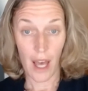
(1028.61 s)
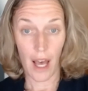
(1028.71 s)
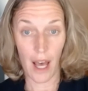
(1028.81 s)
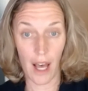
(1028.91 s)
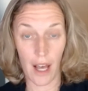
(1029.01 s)

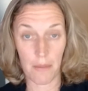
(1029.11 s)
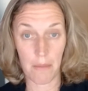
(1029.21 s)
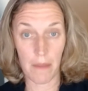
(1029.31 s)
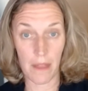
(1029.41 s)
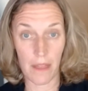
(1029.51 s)

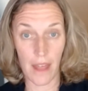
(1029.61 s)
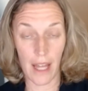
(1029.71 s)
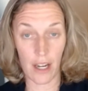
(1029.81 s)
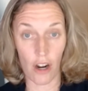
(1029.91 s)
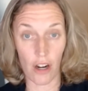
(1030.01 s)

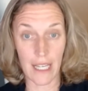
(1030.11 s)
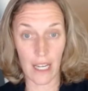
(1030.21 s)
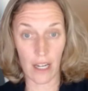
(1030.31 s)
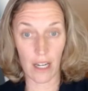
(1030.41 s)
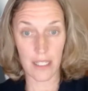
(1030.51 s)
that are
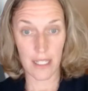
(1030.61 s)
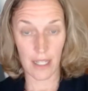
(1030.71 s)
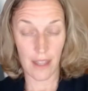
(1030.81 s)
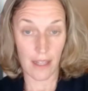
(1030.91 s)
guaranteed,